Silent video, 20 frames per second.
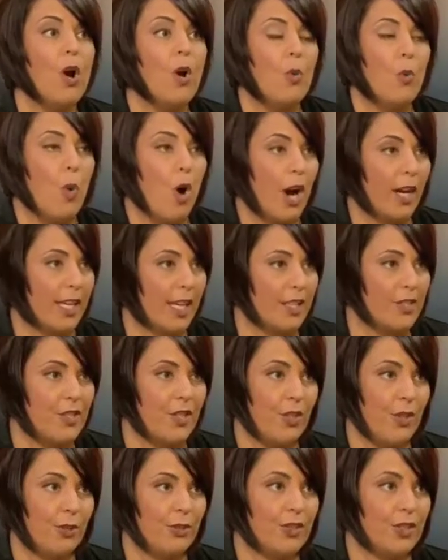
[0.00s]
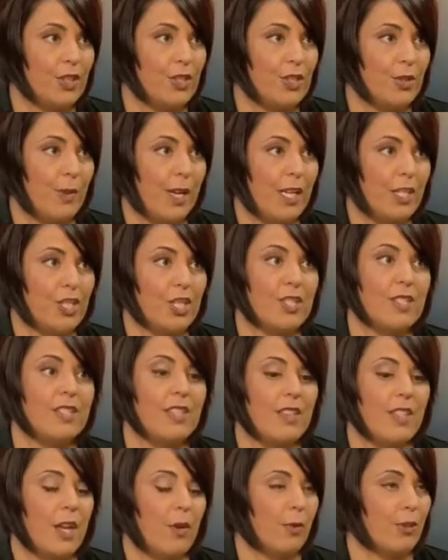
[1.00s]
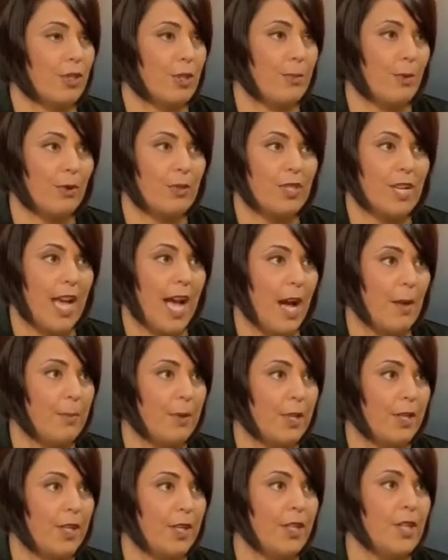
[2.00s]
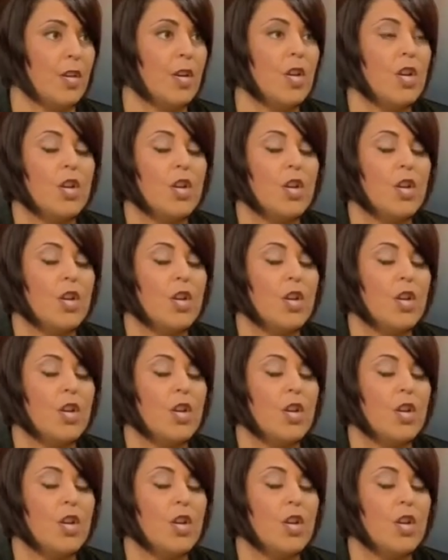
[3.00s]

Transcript: walk into those situations and they were supposed to happen, and